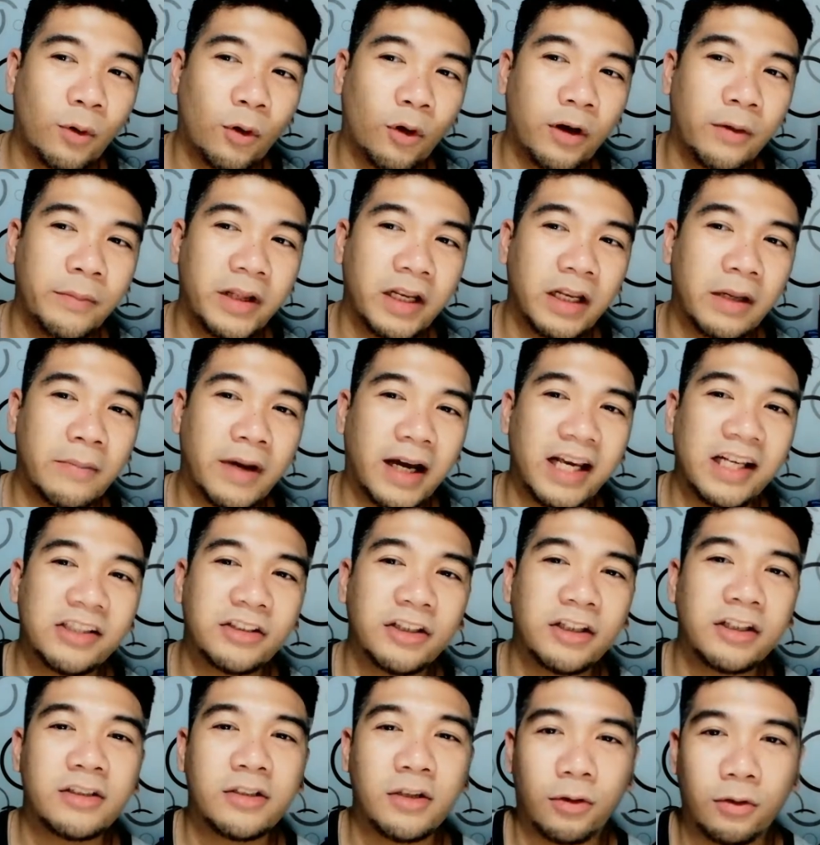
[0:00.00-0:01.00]
Pore
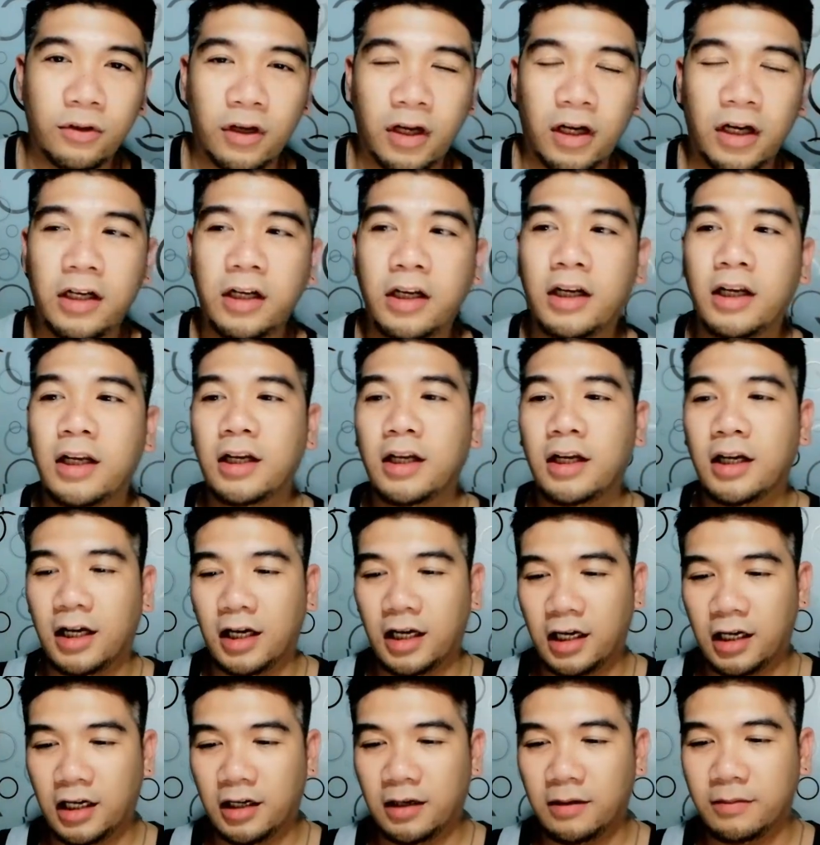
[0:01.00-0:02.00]
Minimizer Toner.
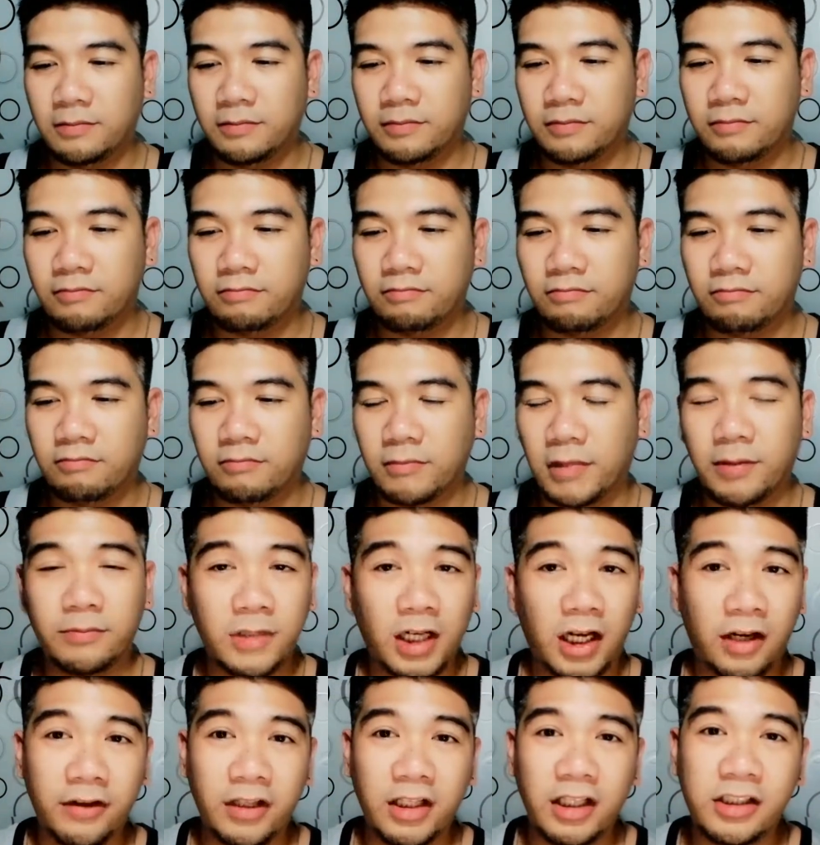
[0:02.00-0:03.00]

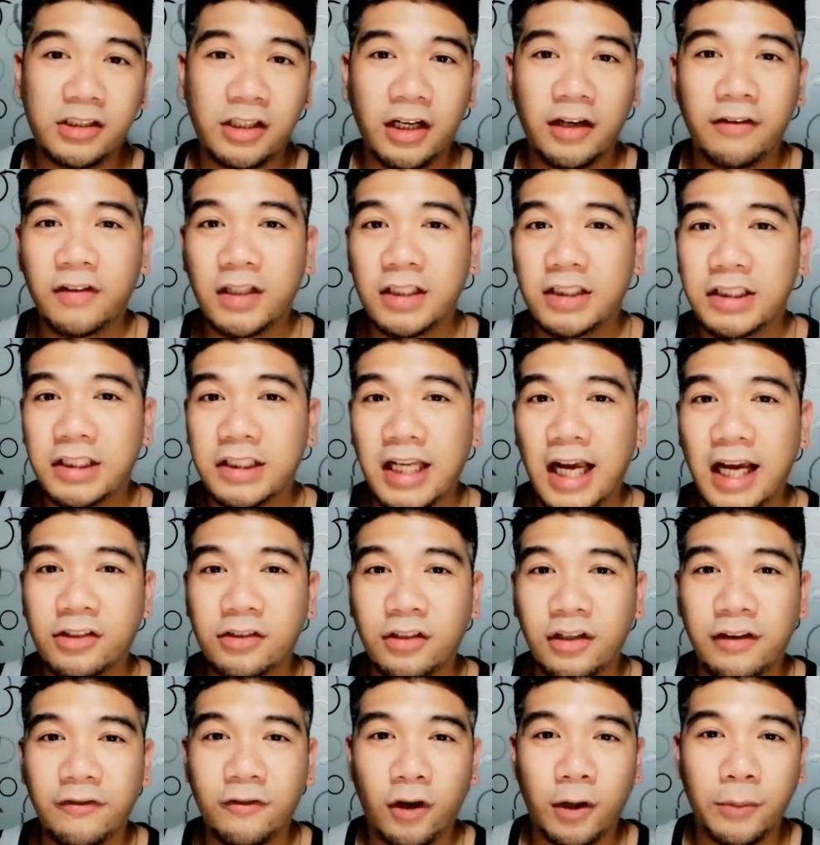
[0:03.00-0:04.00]
I'm not really sure if this is
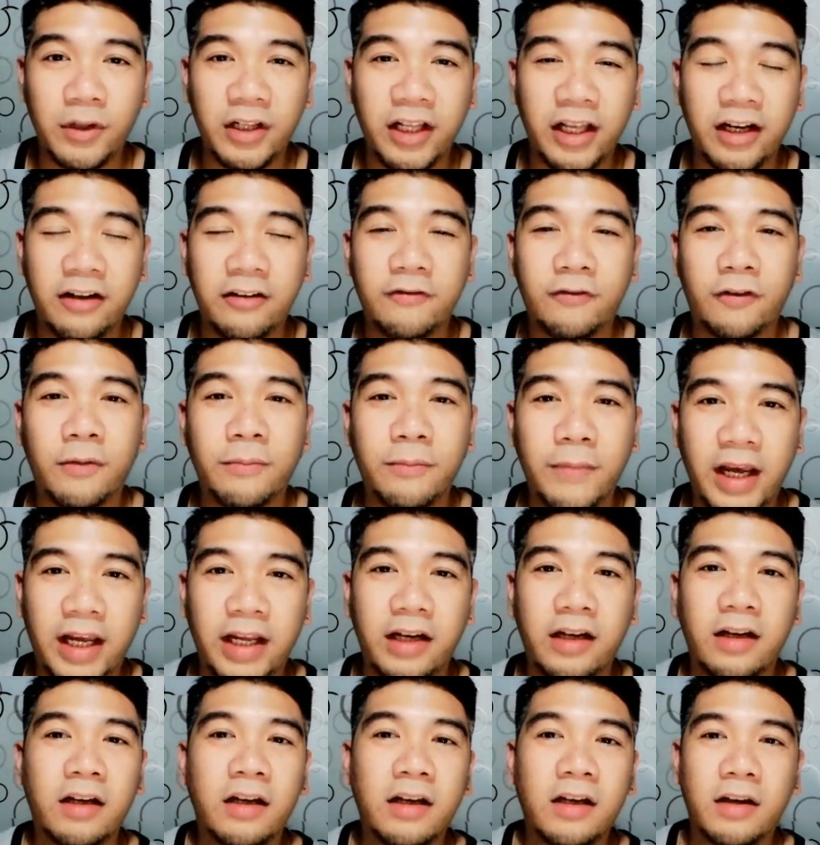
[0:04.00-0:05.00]
actually formulated for
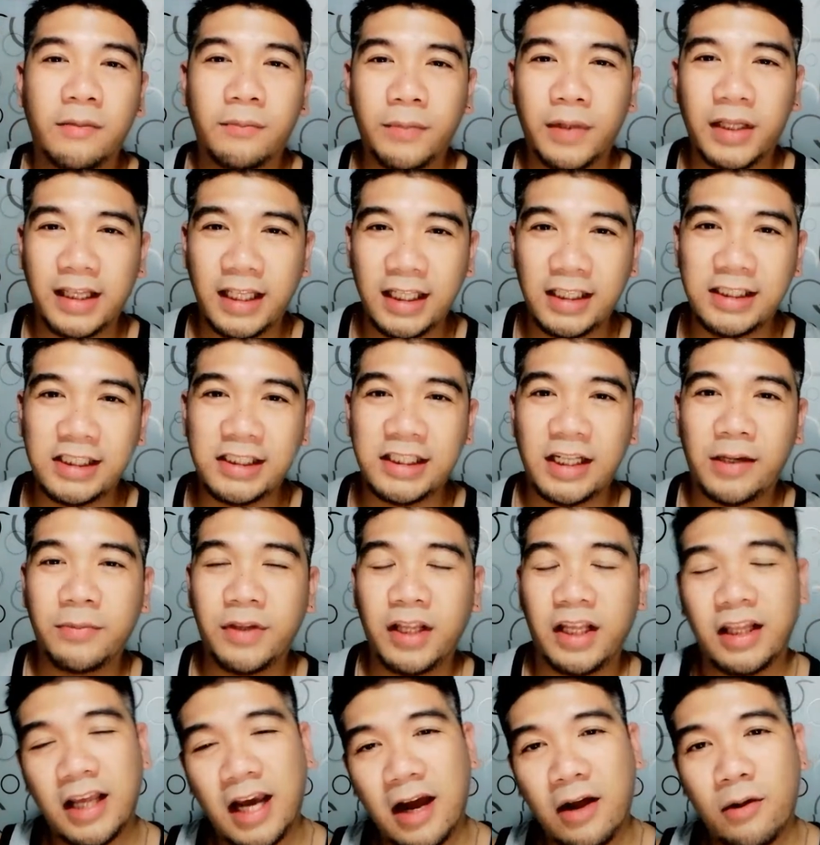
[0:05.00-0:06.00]
men, but this is
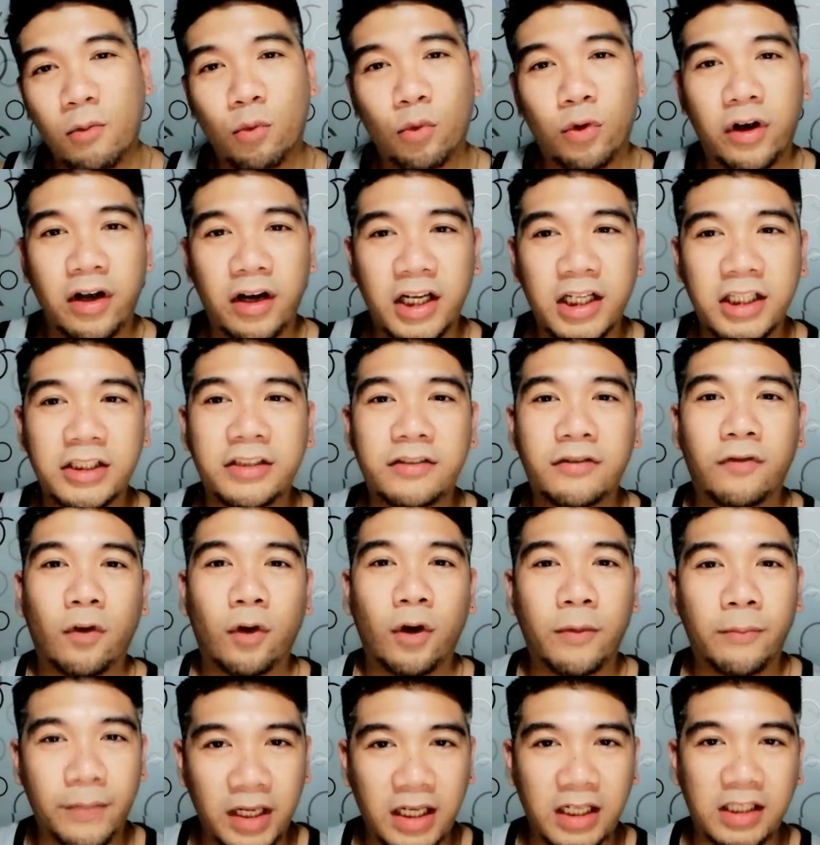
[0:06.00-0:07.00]
something that works
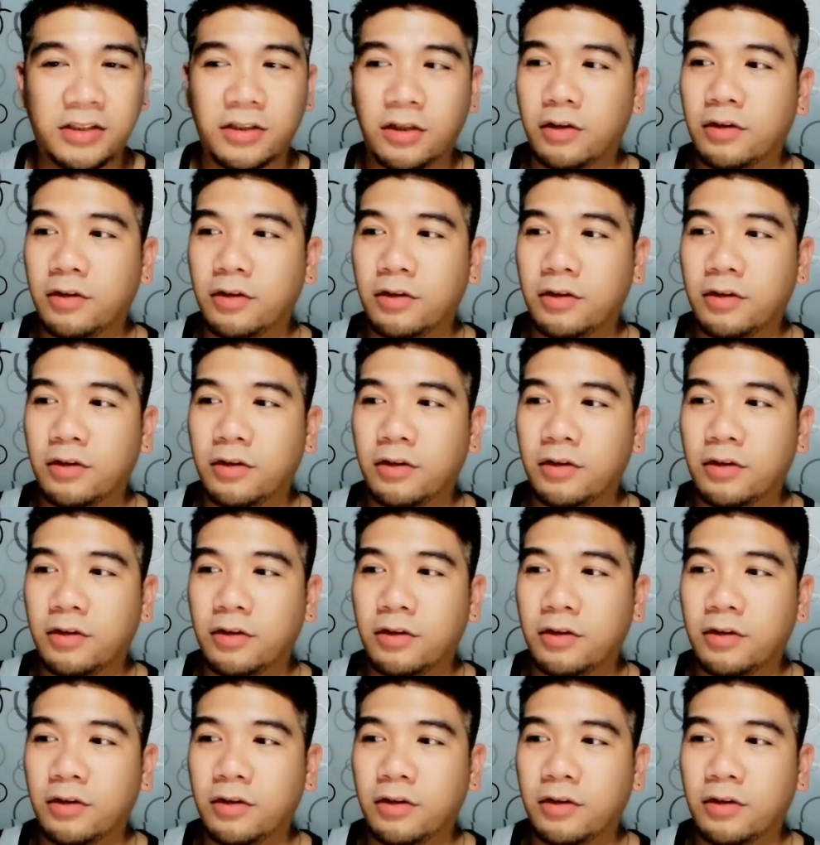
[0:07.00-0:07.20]
for me.